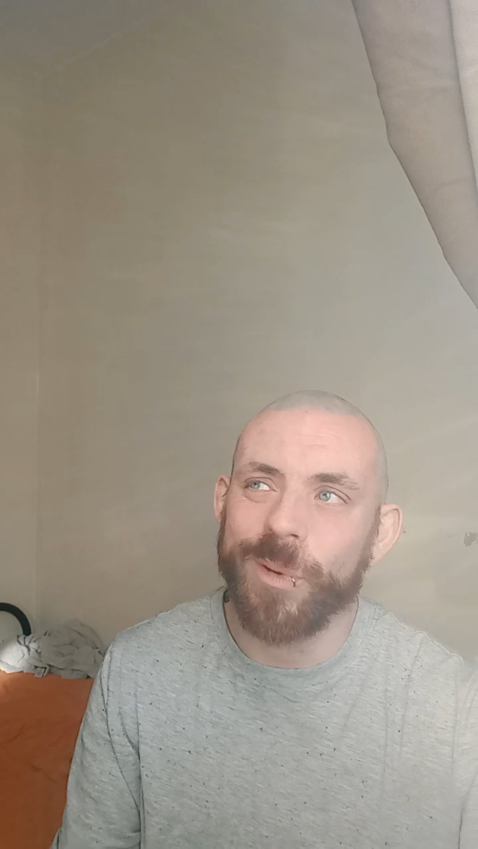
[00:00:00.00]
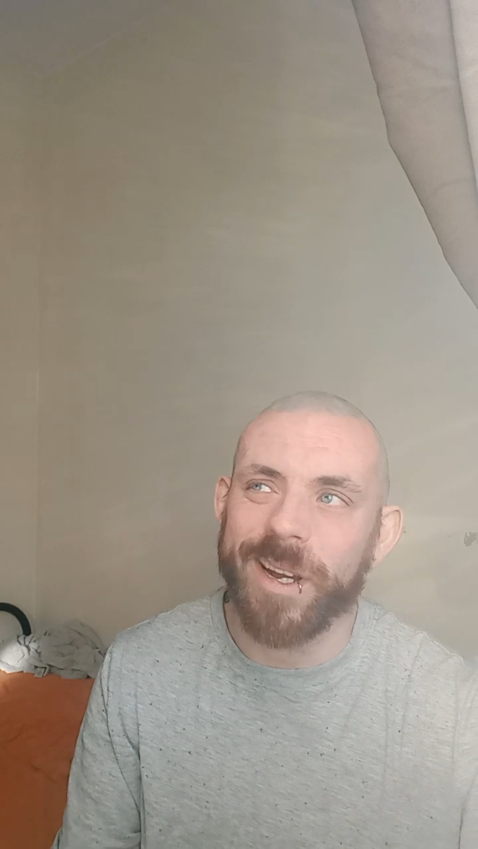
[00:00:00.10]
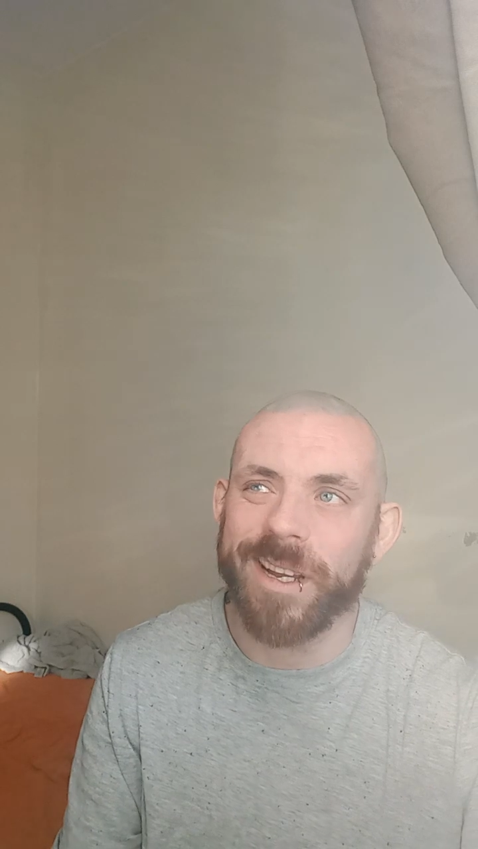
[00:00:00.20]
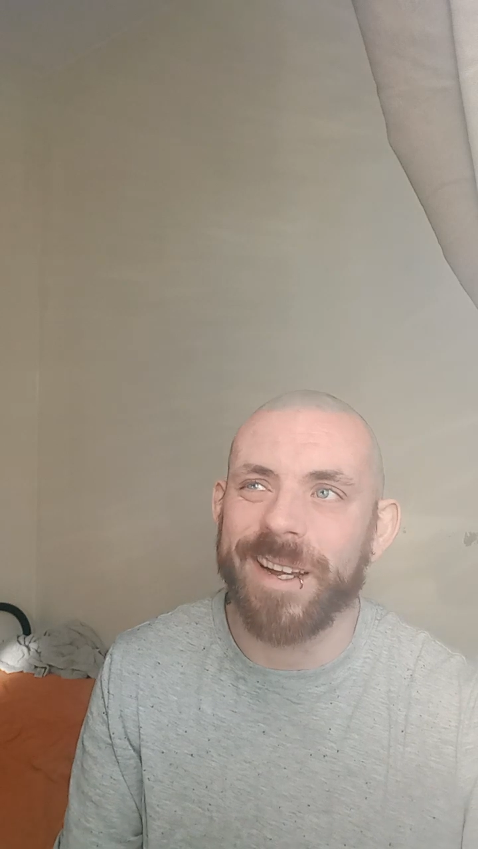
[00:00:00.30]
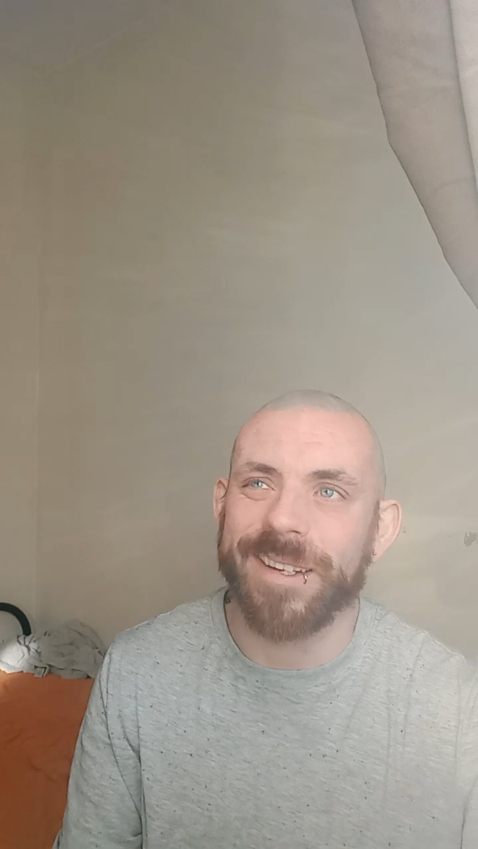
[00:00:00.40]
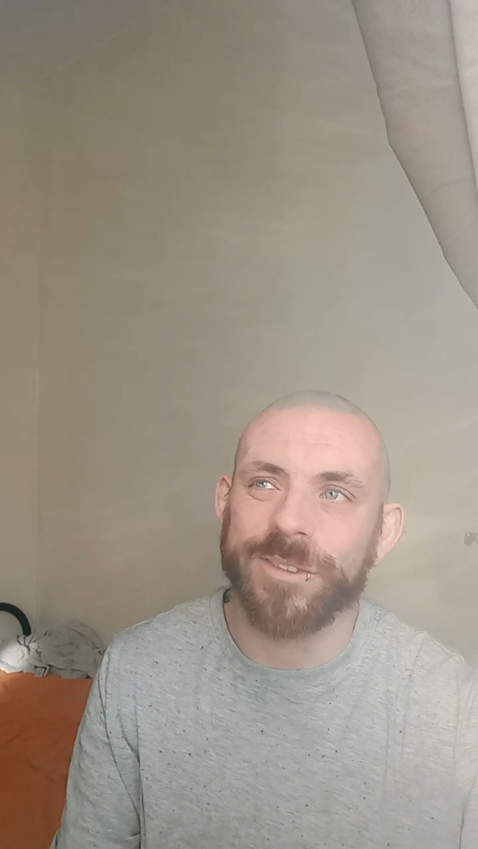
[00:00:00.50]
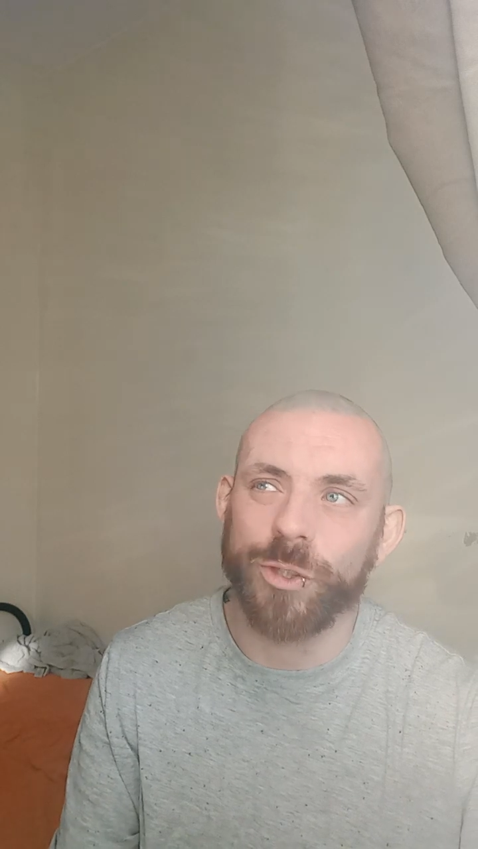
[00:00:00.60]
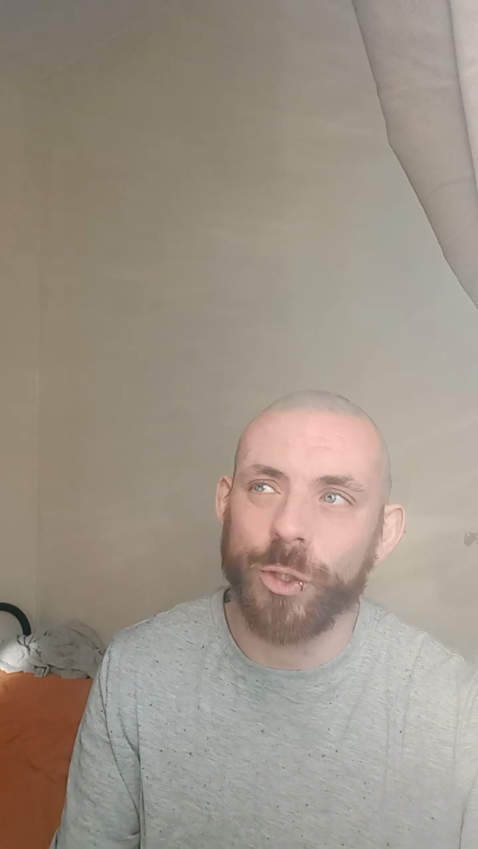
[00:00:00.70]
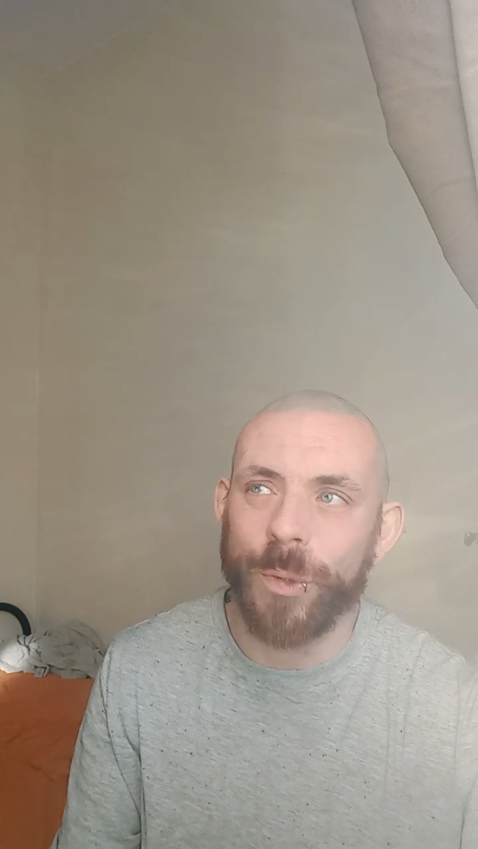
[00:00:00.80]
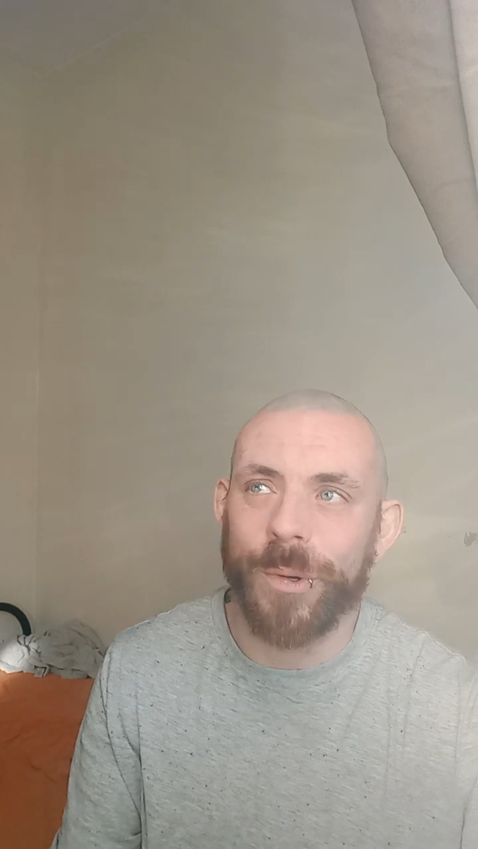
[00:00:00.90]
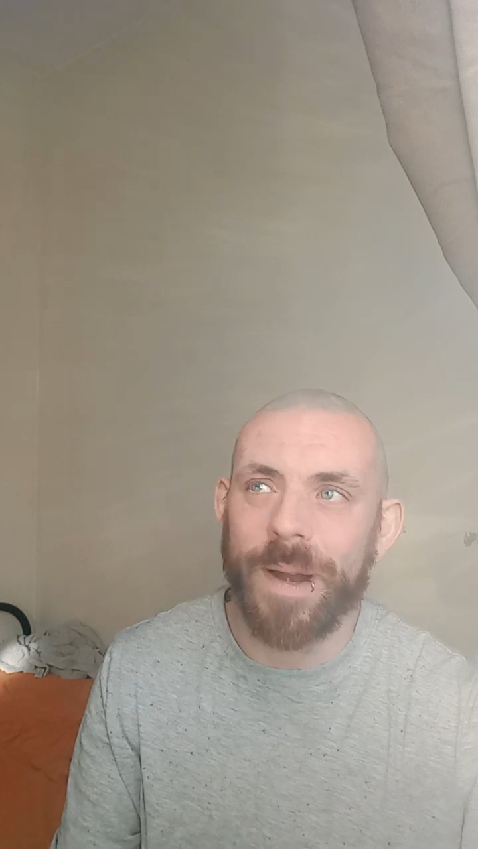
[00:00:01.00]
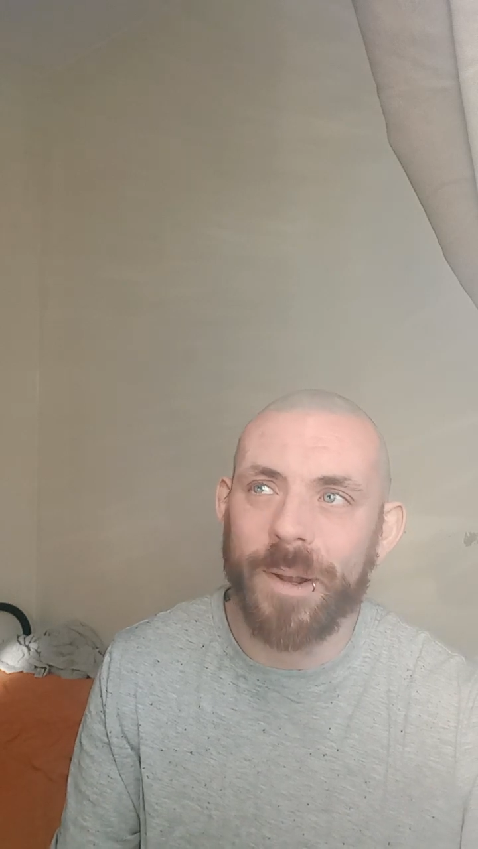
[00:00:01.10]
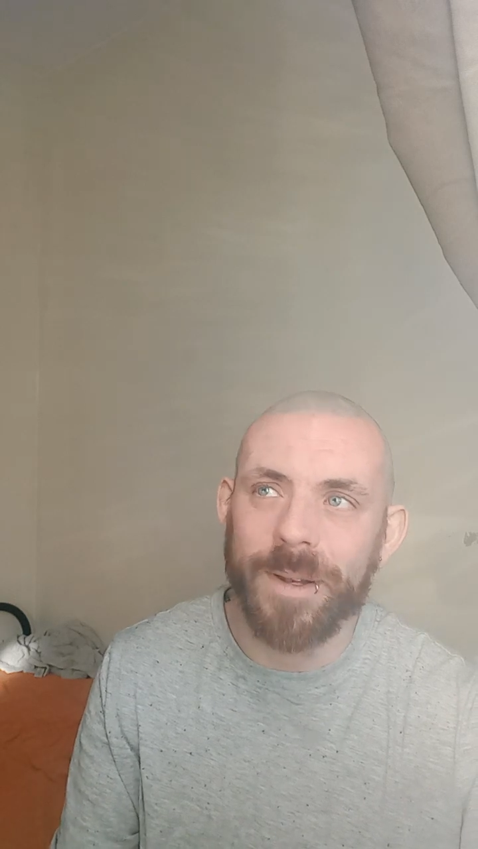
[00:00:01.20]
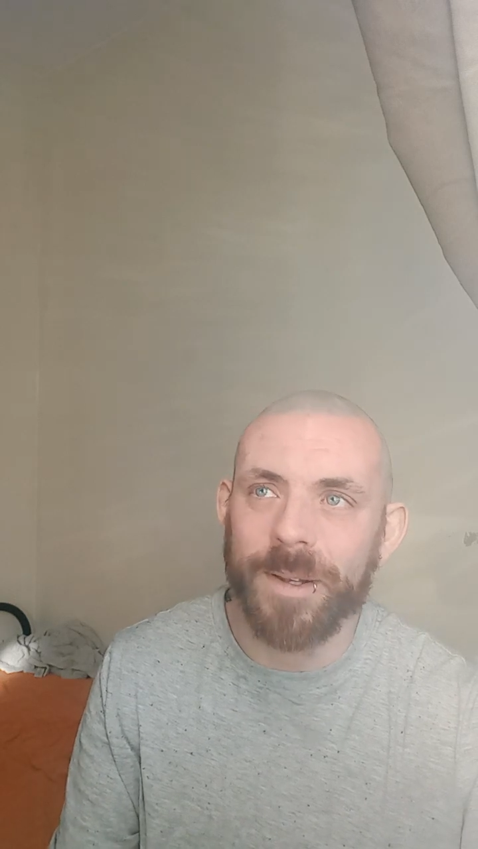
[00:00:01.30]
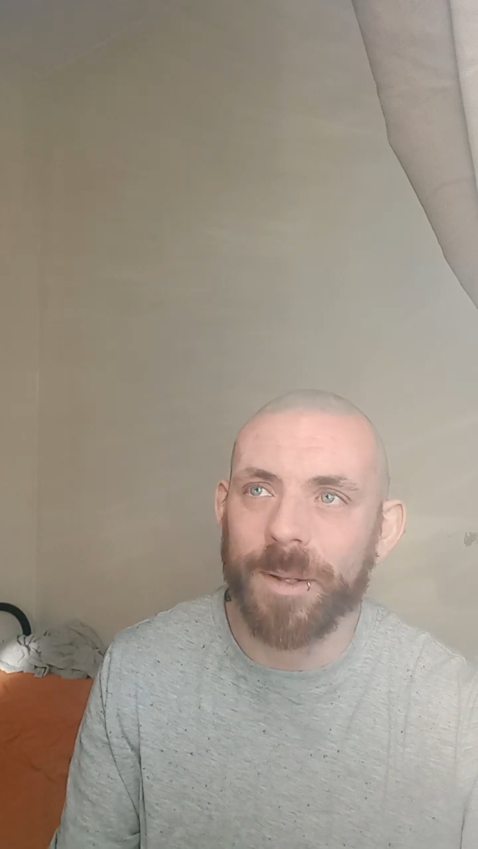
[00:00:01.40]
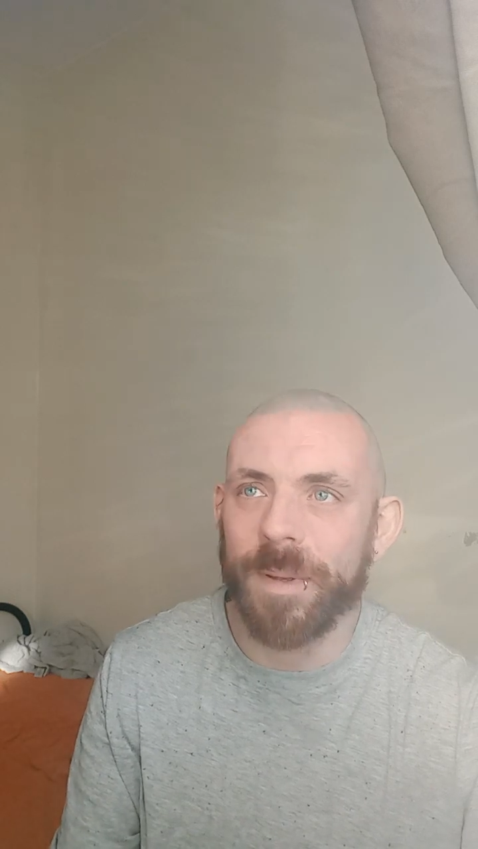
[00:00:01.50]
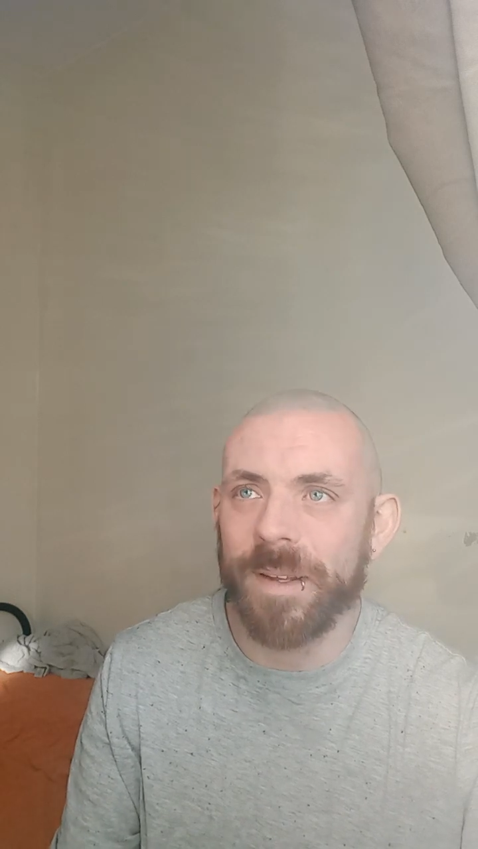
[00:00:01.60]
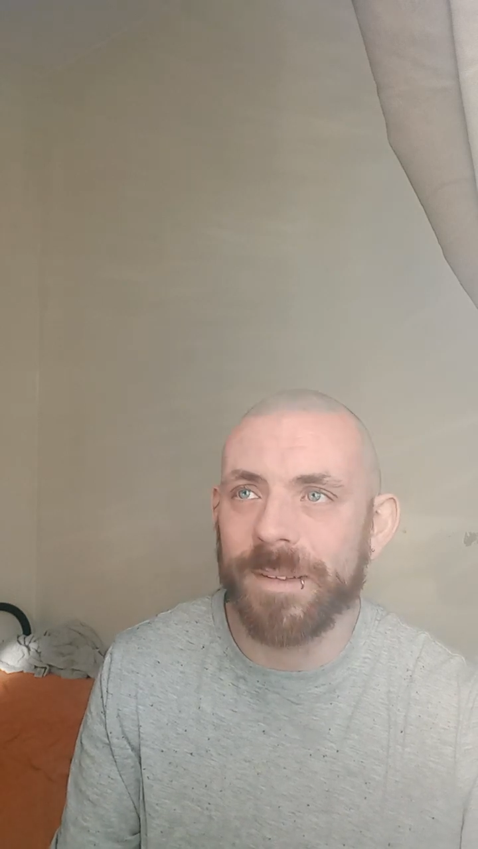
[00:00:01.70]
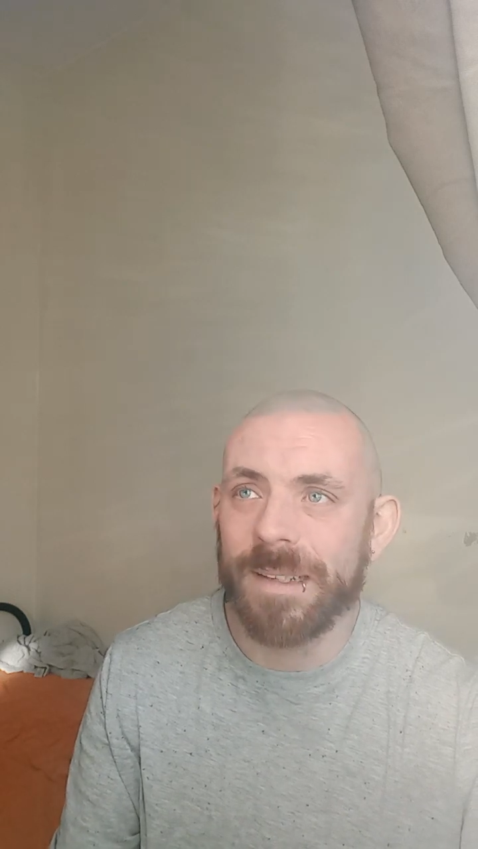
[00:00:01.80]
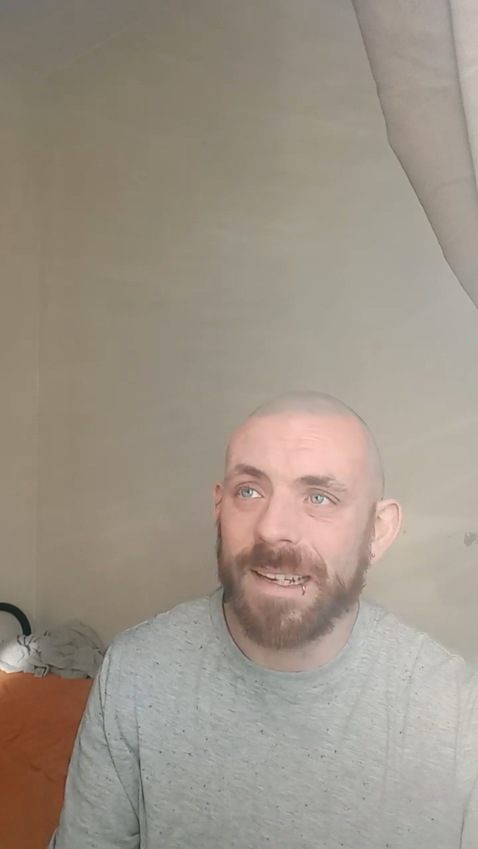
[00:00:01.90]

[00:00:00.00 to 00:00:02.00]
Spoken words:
where you kind of chew it around a little bit.